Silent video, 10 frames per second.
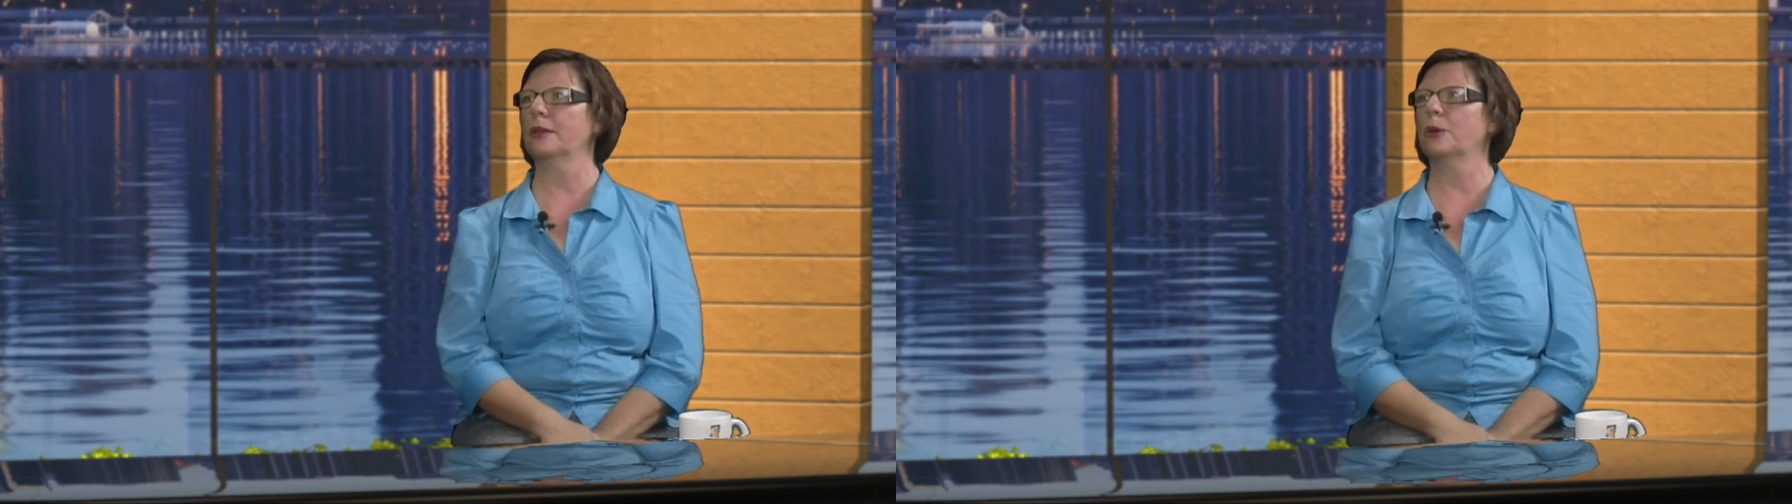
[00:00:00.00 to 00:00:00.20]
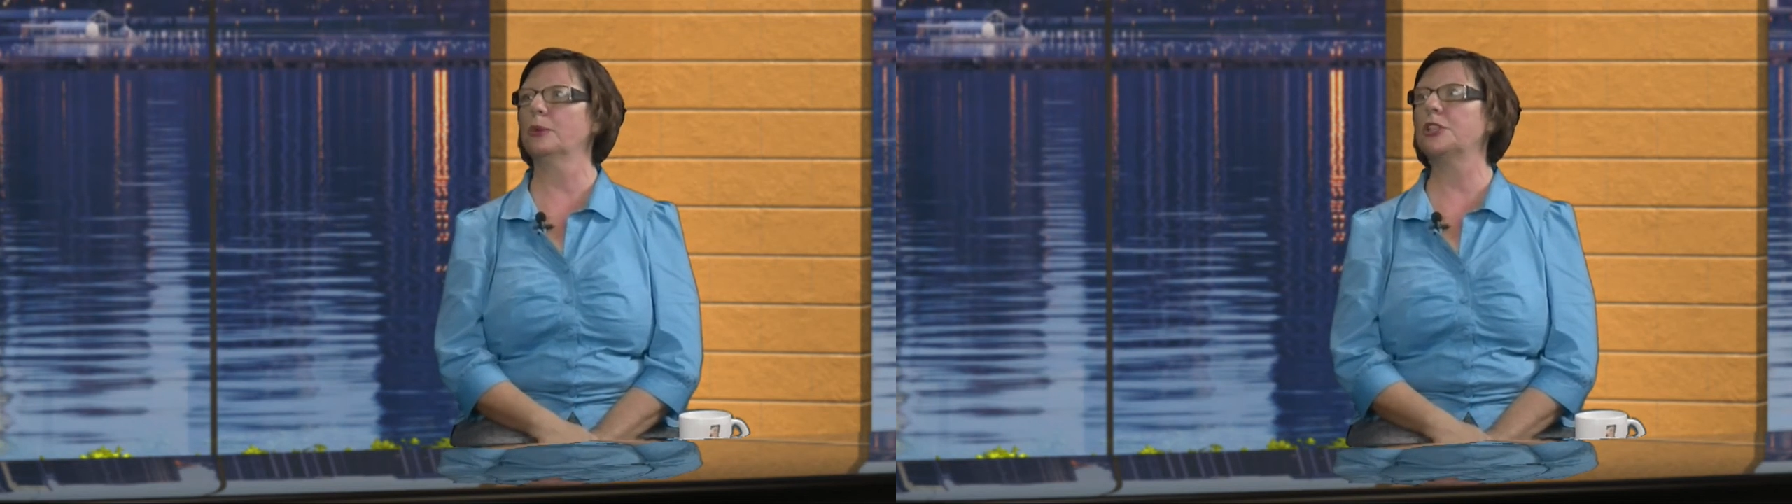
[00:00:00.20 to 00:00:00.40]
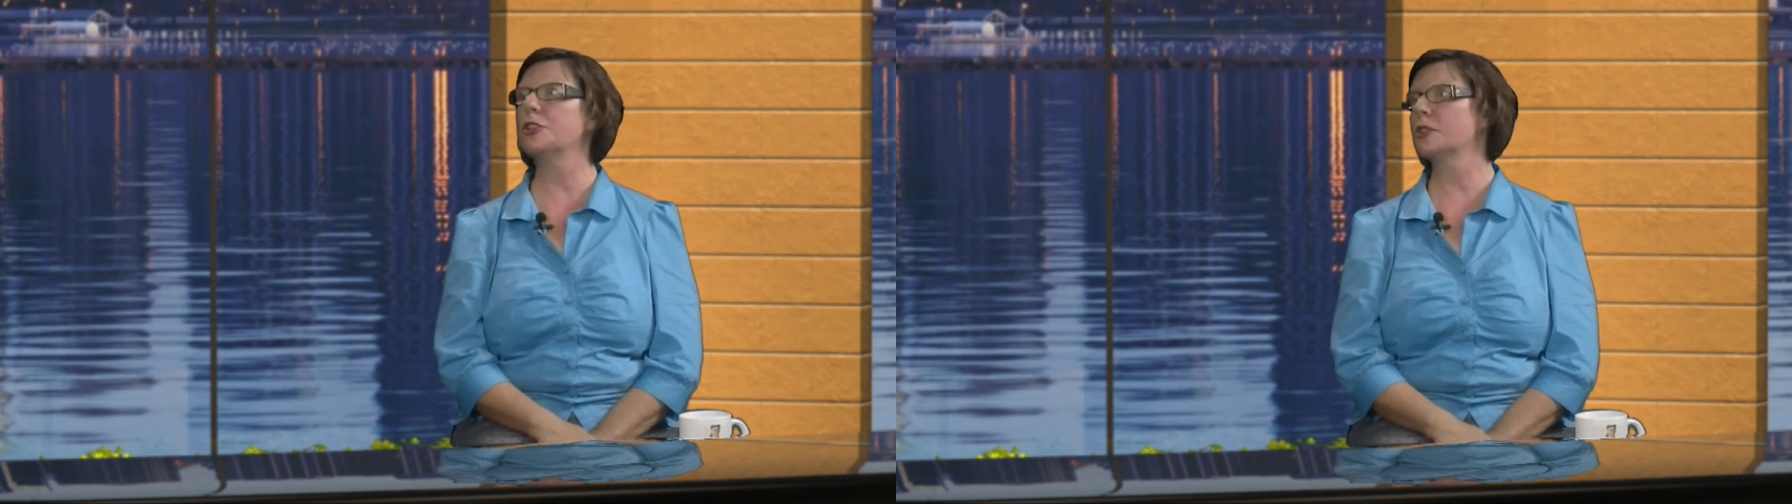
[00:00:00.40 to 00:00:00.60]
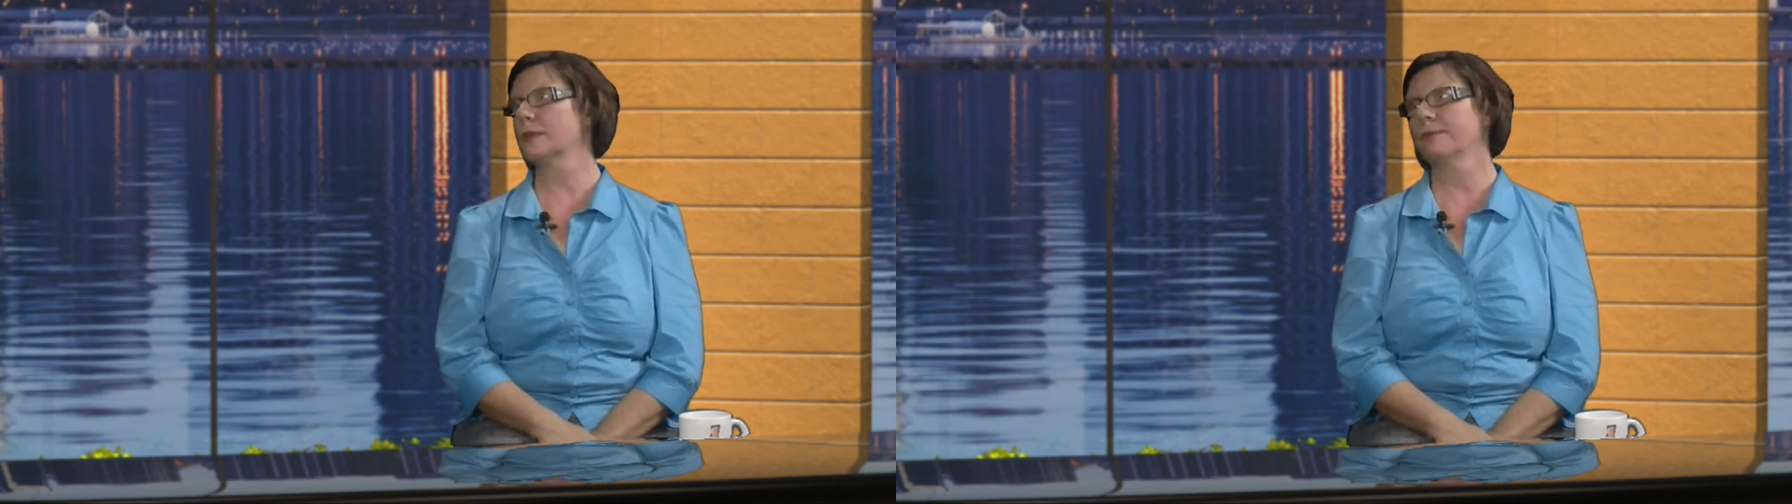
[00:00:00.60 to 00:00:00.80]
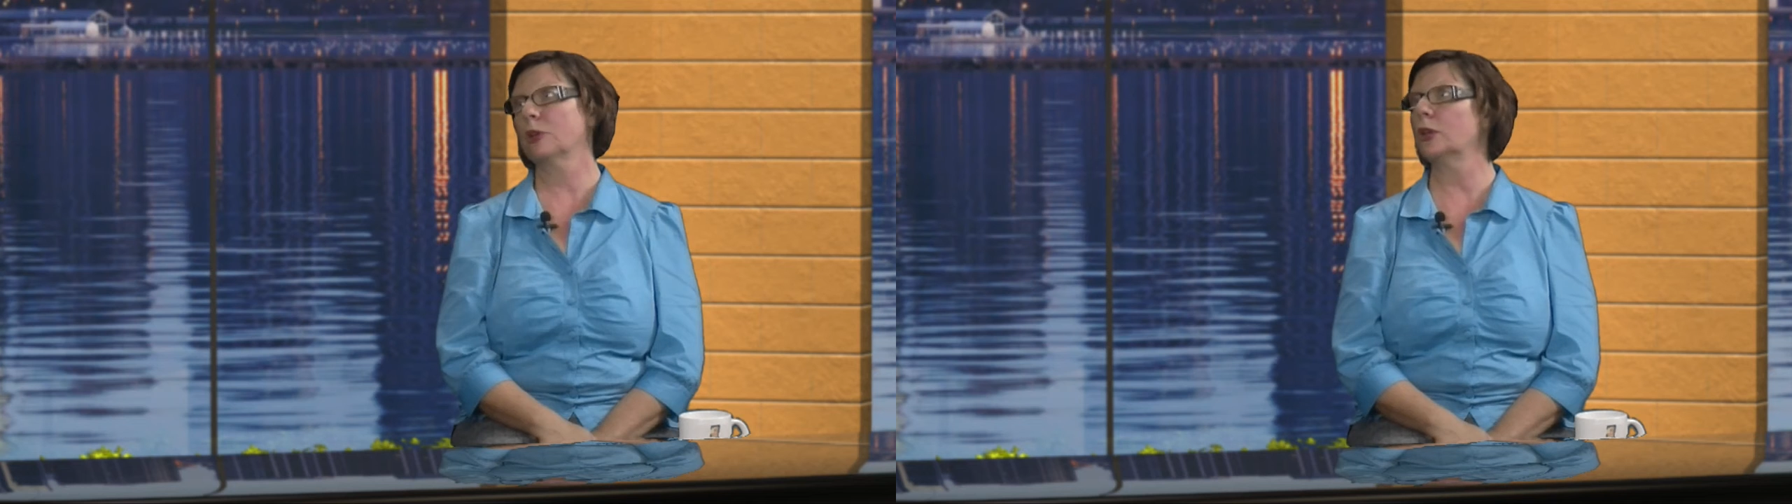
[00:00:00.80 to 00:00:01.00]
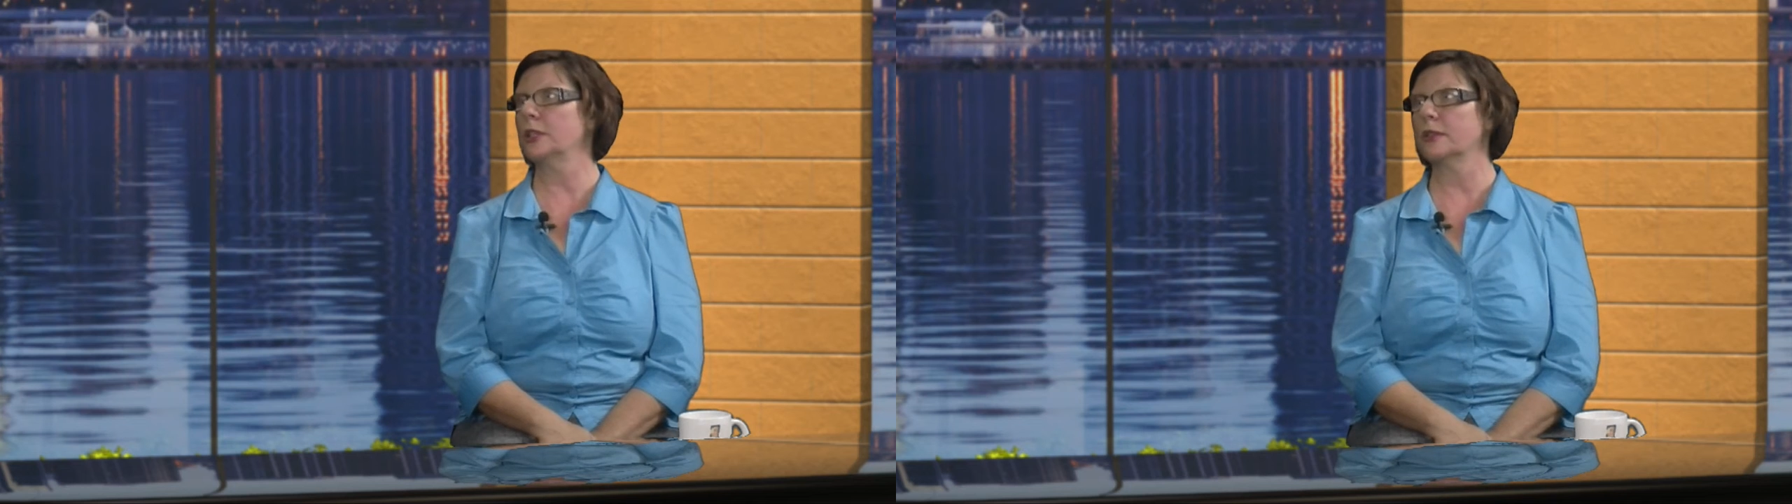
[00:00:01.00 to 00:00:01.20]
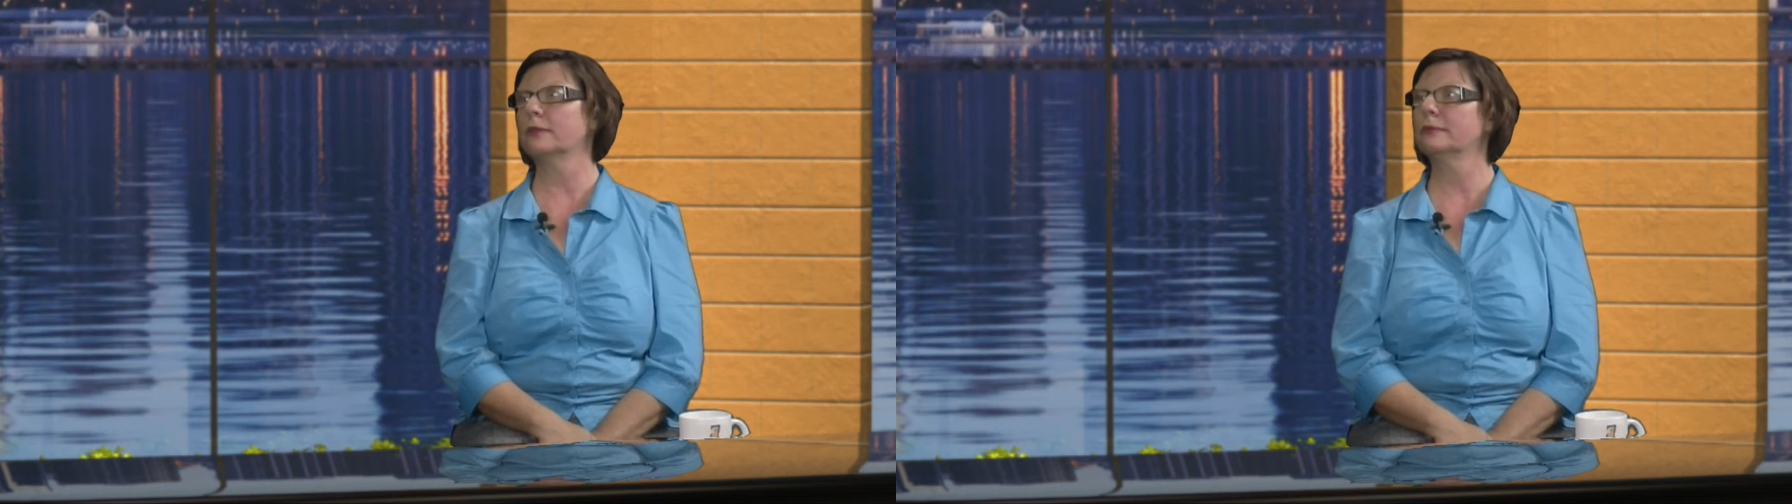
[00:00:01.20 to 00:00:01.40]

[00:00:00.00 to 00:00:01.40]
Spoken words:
though, which is good.